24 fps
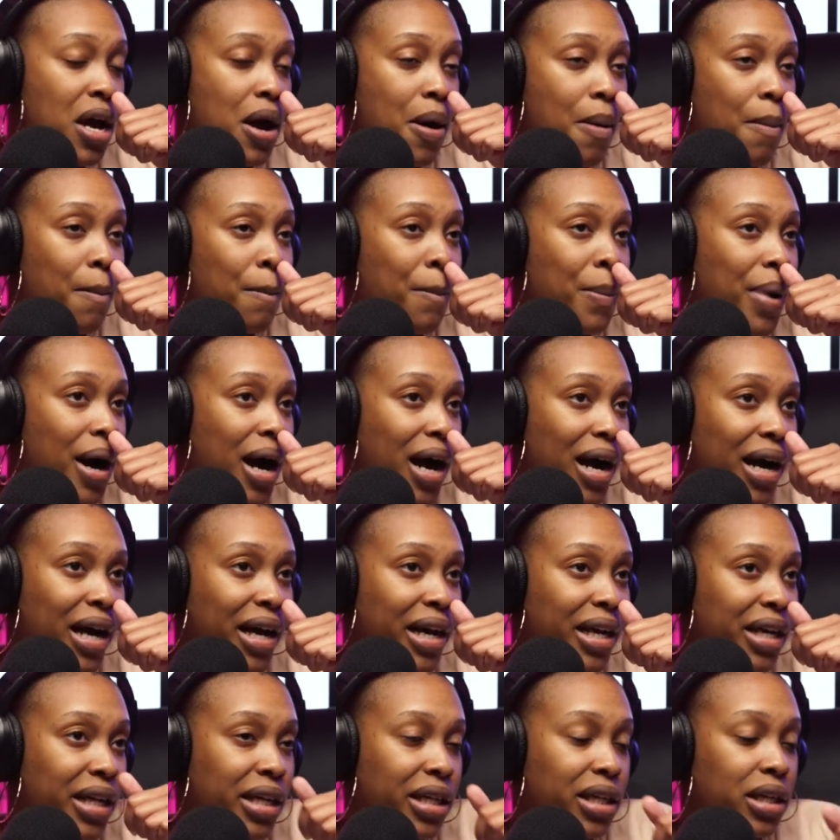
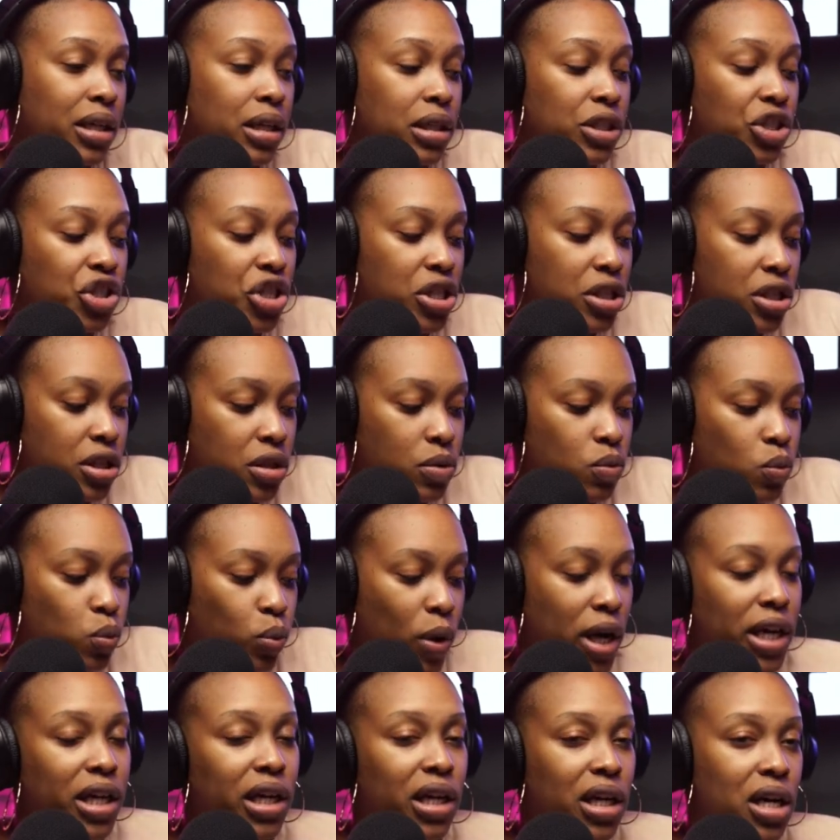by just
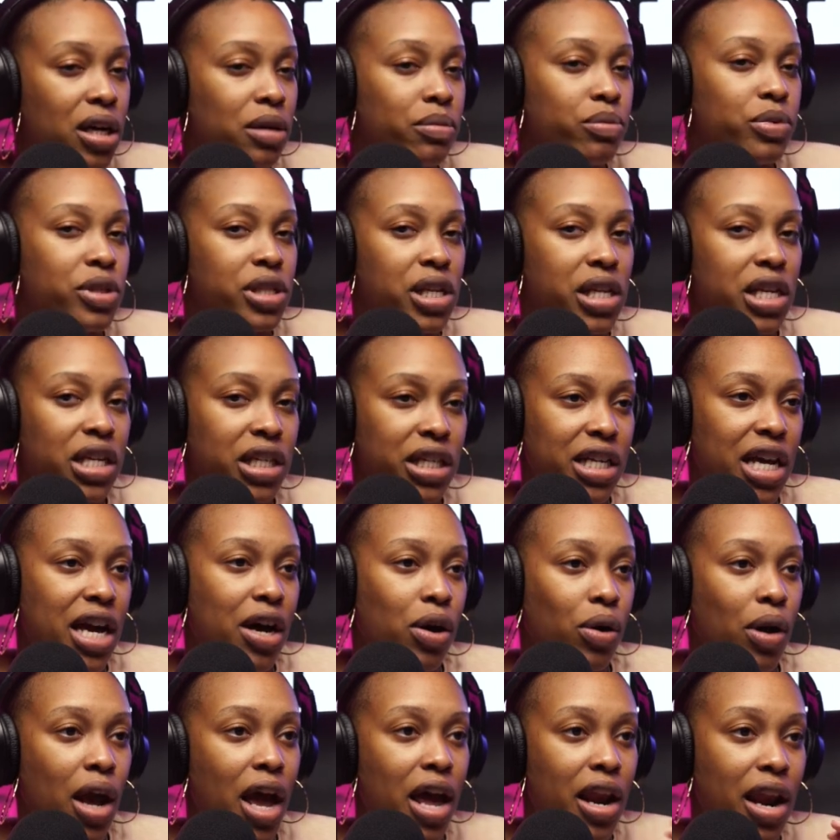waking up, sitting down,
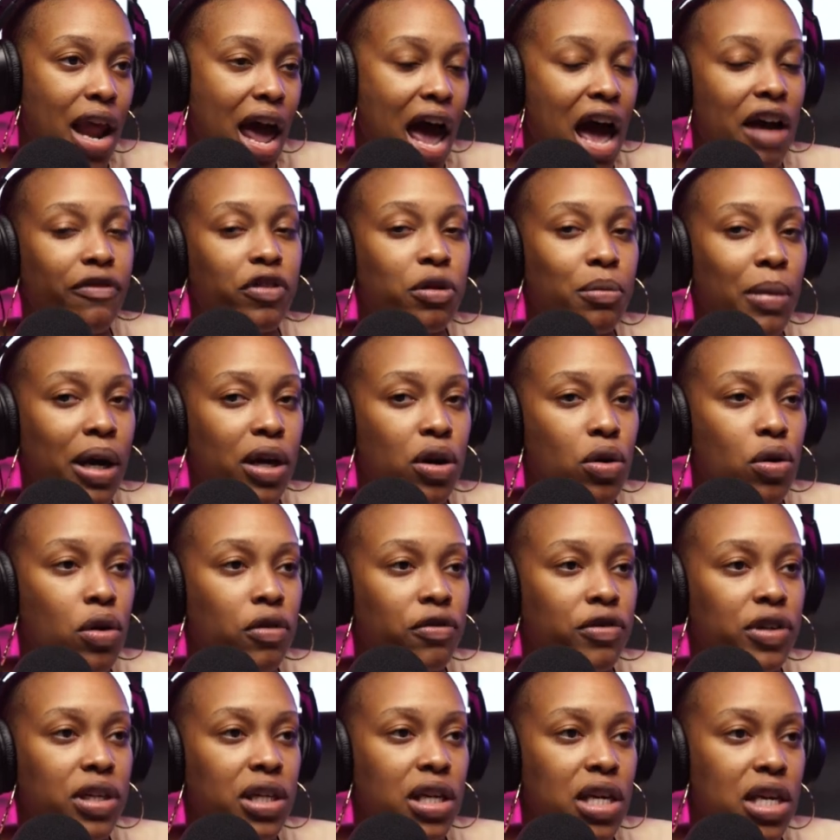and having my
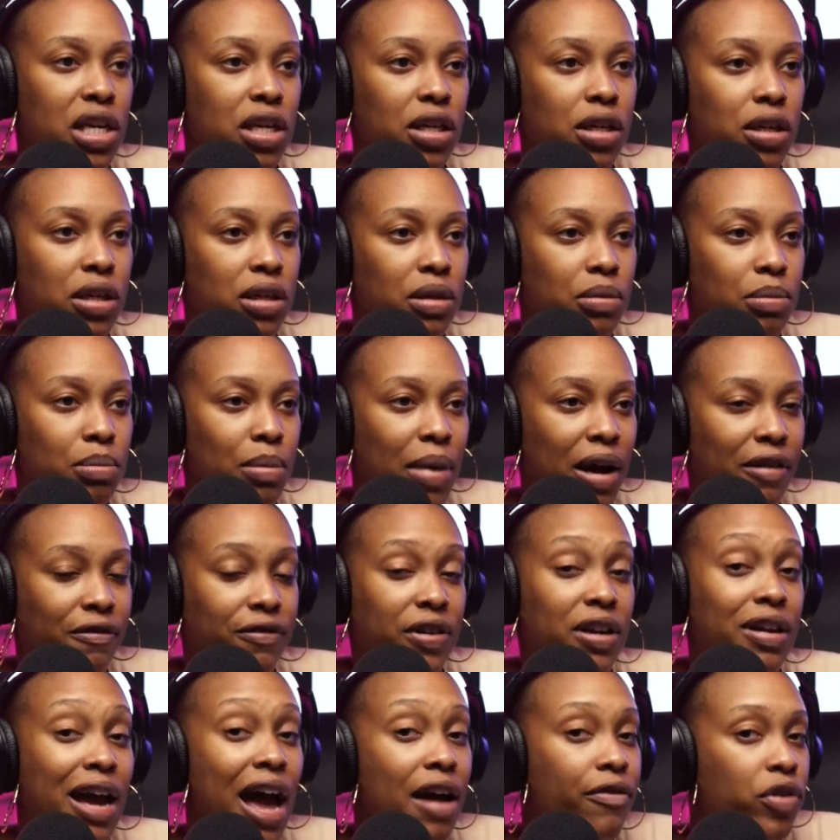coffee in I
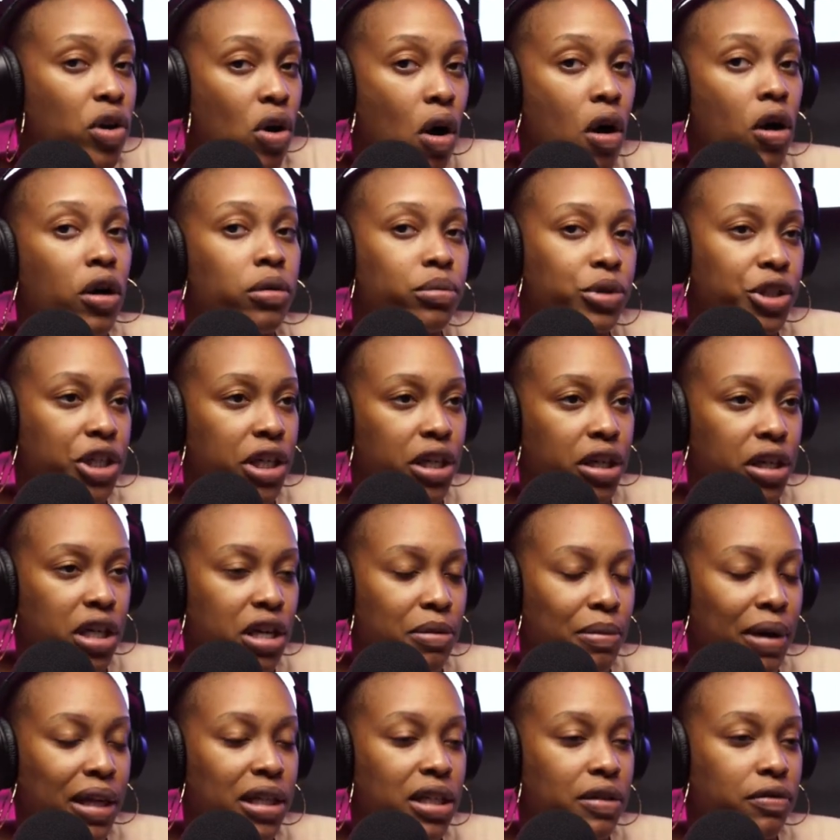have an armchair in my
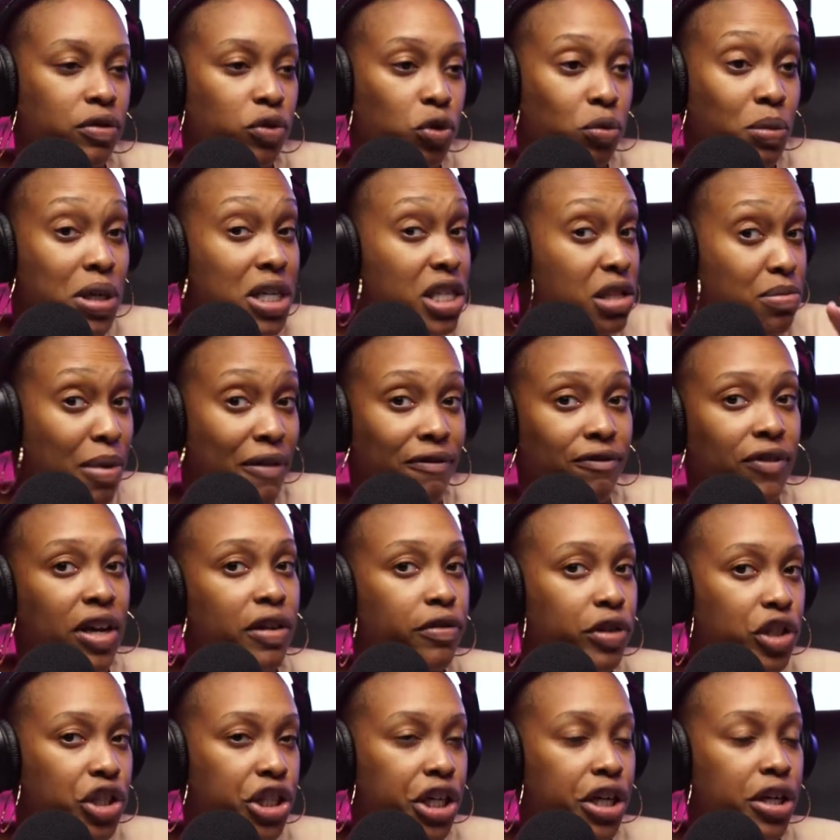living room, and it's my favorite
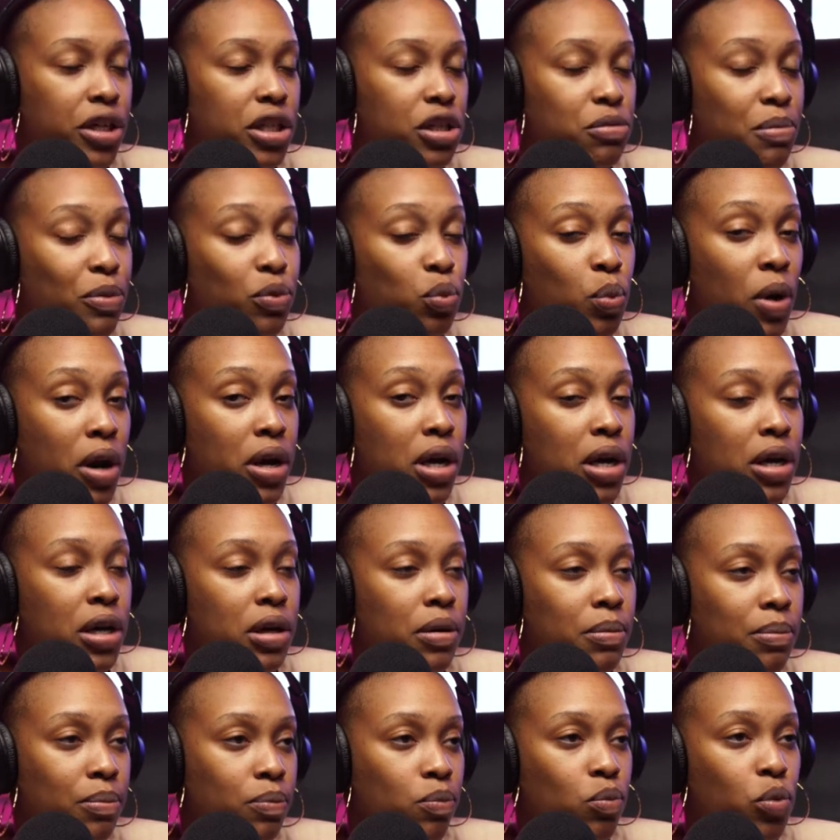chair. It's one
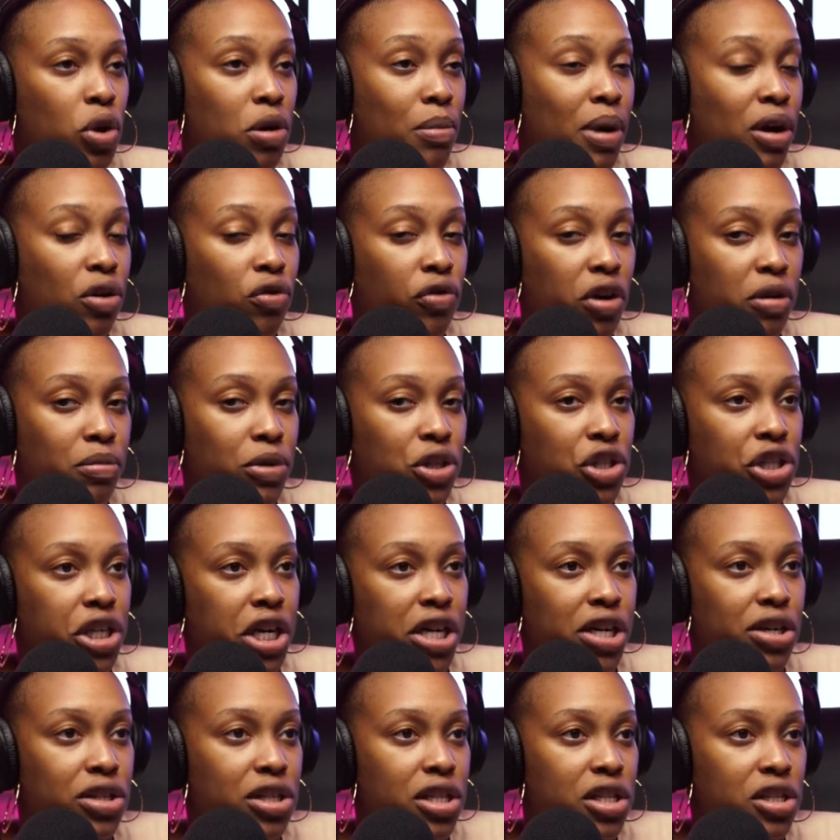of my grandma's
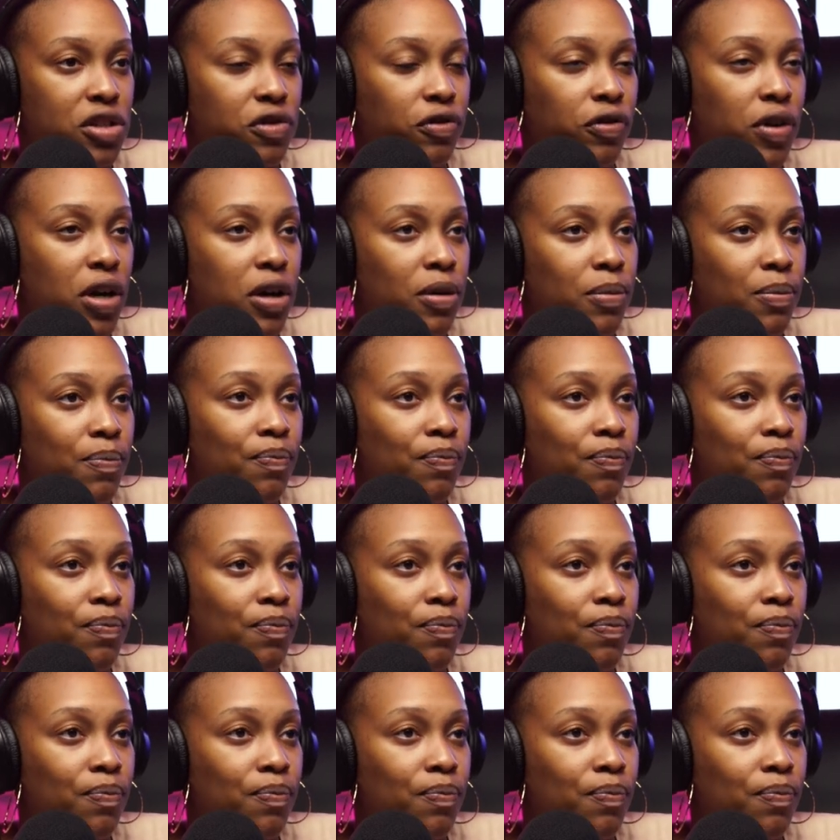chairs. It's from